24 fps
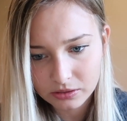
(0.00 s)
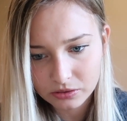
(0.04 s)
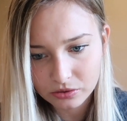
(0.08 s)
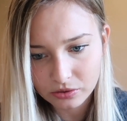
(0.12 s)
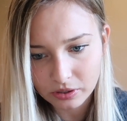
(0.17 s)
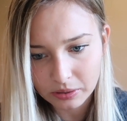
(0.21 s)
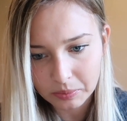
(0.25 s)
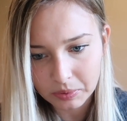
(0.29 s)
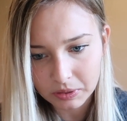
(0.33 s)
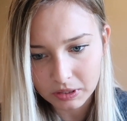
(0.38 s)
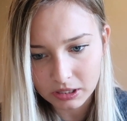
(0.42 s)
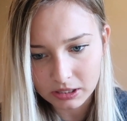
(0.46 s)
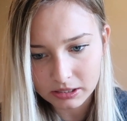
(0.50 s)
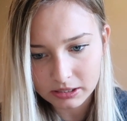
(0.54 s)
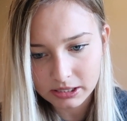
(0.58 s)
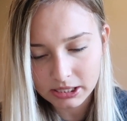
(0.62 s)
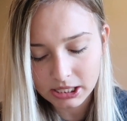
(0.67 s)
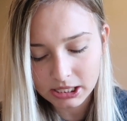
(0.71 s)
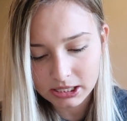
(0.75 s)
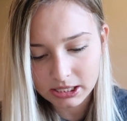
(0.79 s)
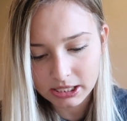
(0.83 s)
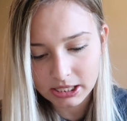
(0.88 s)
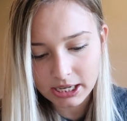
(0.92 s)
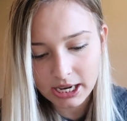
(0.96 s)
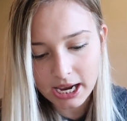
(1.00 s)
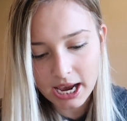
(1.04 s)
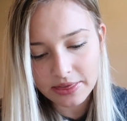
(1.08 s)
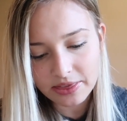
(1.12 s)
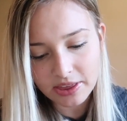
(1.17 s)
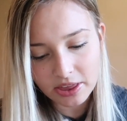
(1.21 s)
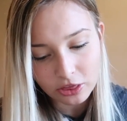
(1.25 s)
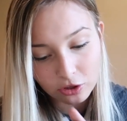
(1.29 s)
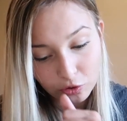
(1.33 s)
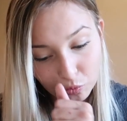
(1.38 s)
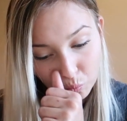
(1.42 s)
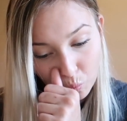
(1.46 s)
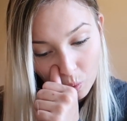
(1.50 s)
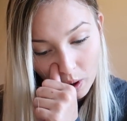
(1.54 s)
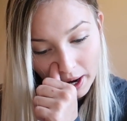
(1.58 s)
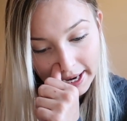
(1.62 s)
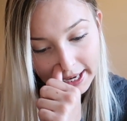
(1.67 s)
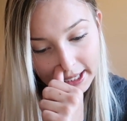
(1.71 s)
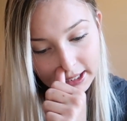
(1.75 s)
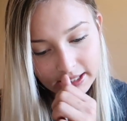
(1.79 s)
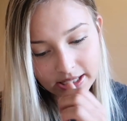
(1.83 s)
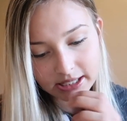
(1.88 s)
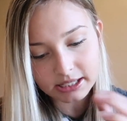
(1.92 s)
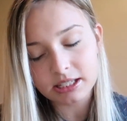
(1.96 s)
So I put it on 60, and then the
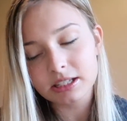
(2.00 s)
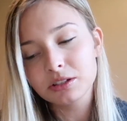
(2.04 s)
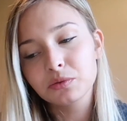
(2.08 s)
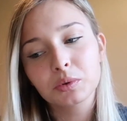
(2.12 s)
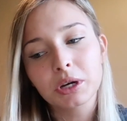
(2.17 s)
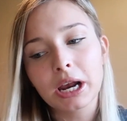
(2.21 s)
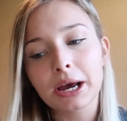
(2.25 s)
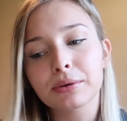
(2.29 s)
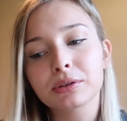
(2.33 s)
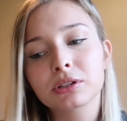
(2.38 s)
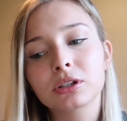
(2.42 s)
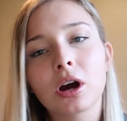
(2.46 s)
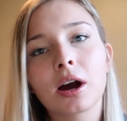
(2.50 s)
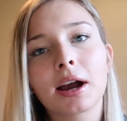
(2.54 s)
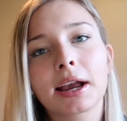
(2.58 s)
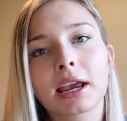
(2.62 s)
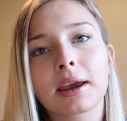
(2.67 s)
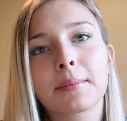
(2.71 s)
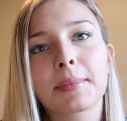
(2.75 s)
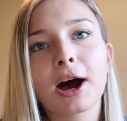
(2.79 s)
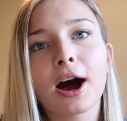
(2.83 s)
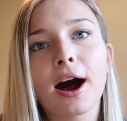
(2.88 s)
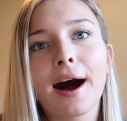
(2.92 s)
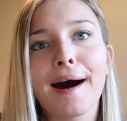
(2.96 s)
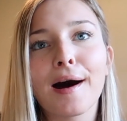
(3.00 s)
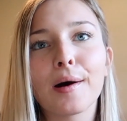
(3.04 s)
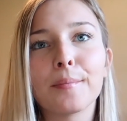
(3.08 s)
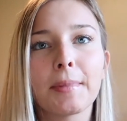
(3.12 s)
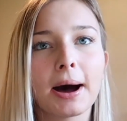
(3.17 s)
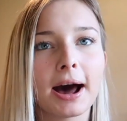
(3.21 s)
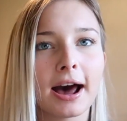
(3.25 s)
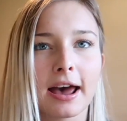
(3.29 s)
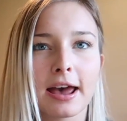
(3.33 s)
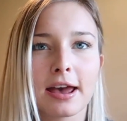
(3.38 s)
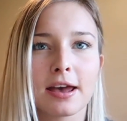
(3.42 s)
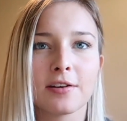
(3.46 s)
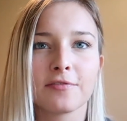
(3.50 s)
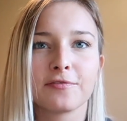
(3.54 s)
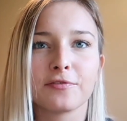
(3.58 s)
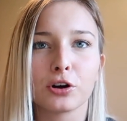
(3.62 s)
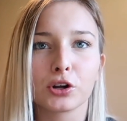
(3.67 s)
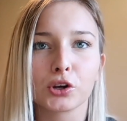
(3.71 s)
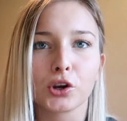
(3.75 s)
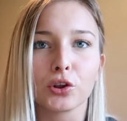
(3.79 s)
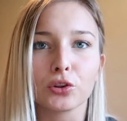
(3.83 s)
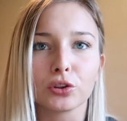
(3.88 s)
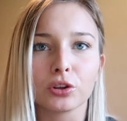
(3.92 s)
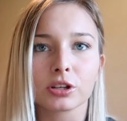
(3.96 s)
whites, this is what I was talking about, how my
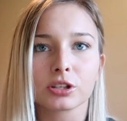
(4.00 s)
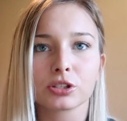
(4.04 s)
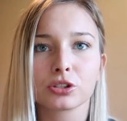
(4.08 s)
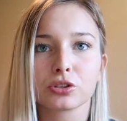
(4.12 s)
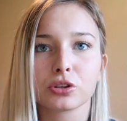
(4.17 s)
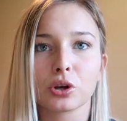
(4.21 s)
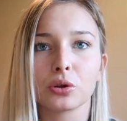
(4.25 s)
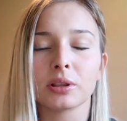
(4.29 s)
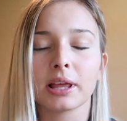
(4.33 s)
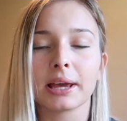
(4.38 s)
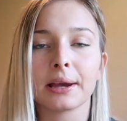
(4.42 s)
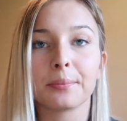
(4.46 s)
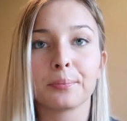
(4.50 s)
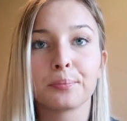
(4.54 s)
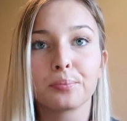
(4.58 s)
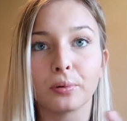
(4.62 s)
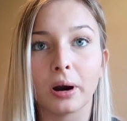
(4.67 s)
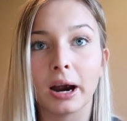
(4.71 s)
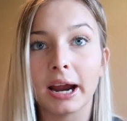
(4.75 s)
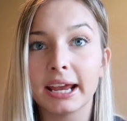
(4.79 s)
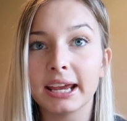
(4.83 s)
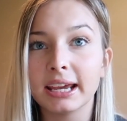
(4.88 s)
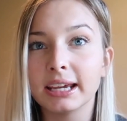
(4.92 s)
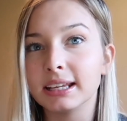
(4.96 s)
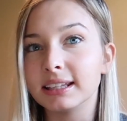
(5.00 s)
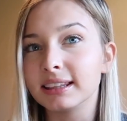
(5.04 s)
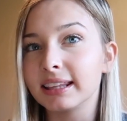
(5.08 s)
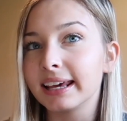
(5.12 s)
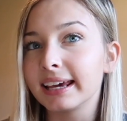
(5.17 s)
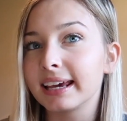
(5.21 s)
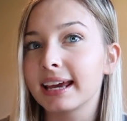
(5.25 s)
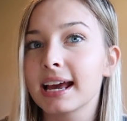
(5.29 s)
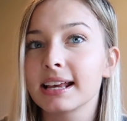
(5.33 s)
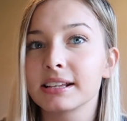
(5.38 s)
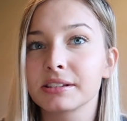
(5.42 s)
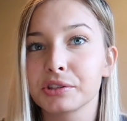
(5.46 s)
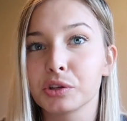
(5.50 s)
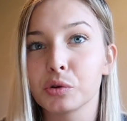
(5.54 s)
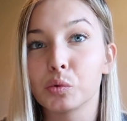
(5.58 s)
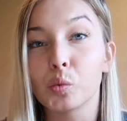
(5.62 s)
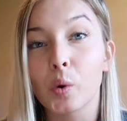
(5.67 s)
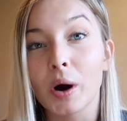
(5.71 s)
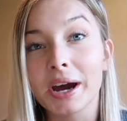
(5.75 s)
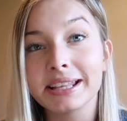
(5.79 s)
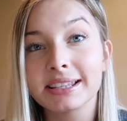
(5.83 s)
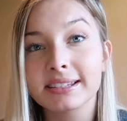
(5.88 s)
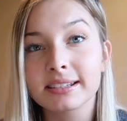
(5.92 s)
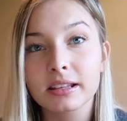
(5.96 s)
photo looks so like bright and like has the
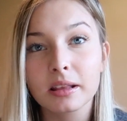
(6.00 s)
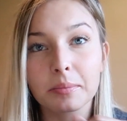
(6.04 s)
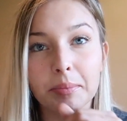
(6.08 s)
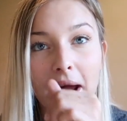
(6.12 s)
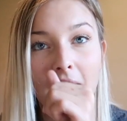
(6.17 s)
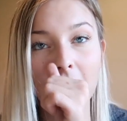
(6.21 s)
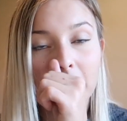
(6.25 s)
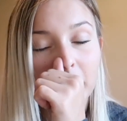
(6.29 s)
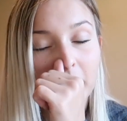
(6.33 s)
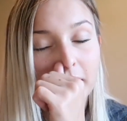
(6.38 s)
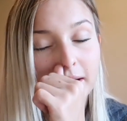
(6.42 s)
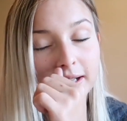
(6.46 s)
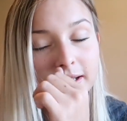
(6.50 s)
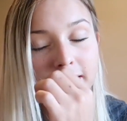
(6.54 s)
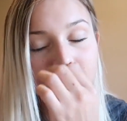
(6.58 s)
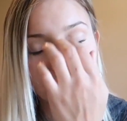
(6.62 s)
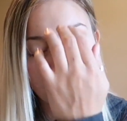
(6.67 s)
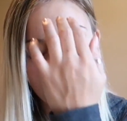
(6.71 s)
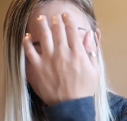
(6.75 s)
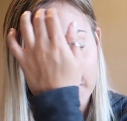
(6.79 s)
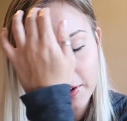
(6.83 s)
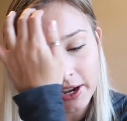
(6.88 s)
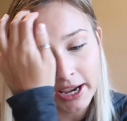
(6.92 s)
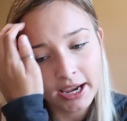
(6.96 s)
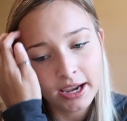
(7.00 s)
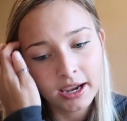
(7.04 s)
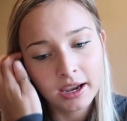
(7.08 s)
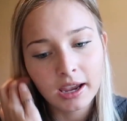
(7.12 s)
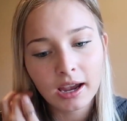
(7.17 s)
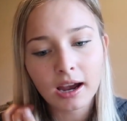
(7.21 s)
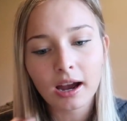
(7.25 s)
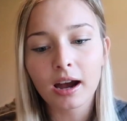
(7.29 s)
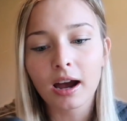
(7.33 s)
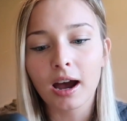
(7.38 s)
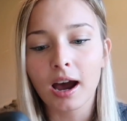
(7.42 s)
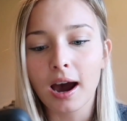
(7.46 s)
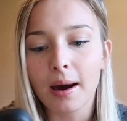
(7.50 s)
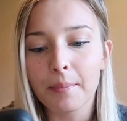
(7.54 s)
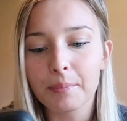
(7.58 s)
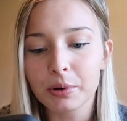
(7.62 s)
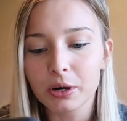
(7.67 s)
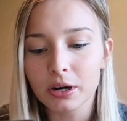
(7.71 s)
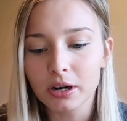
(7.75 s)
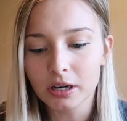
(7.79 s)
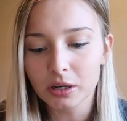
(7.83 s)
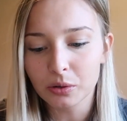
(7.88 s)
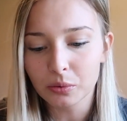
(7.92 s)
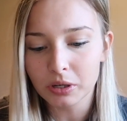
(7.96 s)
whites in the background and stuff.
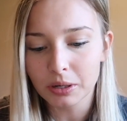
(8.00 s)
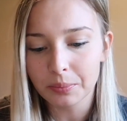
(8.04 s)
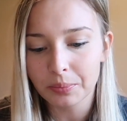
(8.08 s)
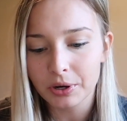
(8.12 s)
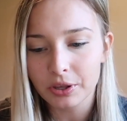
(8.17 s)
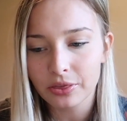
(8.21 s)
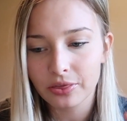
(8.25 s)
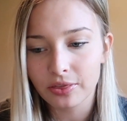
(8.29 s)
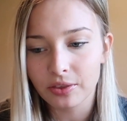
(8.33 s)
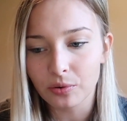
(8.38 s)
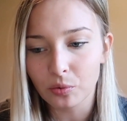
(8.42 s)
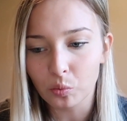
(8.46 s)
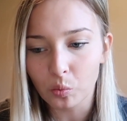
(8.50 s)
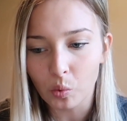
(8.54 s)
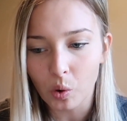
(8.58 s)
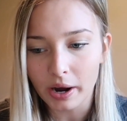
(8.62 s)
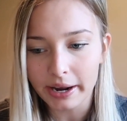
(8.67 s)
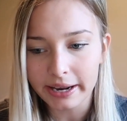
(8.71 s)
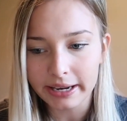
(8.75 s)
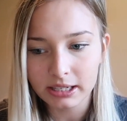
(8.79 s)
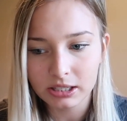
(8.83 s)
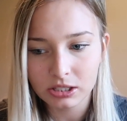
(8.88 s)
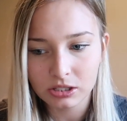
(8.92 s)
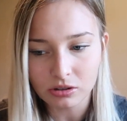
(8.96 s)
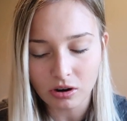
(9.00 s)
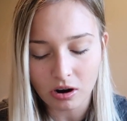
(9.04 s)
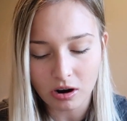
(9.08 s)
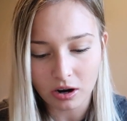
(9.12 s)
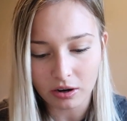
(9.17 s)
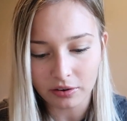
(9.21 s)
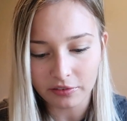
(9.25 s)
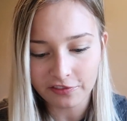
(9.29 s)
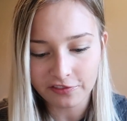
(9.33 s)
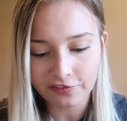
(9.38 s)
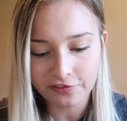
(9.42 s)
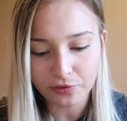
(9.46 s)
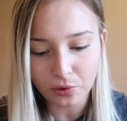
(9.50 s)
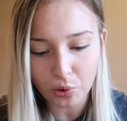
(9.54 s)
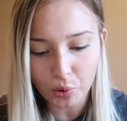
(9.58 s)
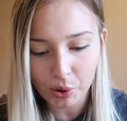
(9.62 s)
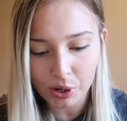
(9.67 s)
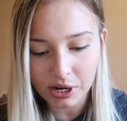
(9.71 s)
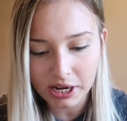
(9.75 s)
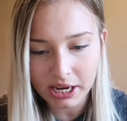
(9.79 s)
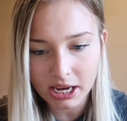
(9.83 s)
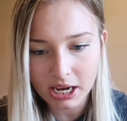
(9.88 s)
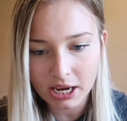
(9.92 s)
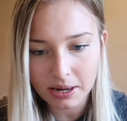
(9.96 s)
You're gonna wanna put the whites on
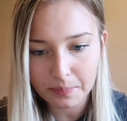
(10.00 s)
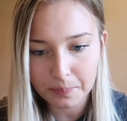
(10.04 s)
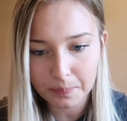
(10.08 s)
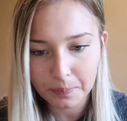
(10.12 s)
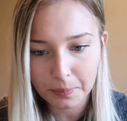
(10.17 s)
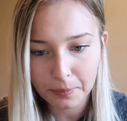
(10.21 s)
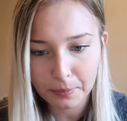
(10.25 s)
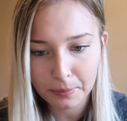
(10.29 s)
40.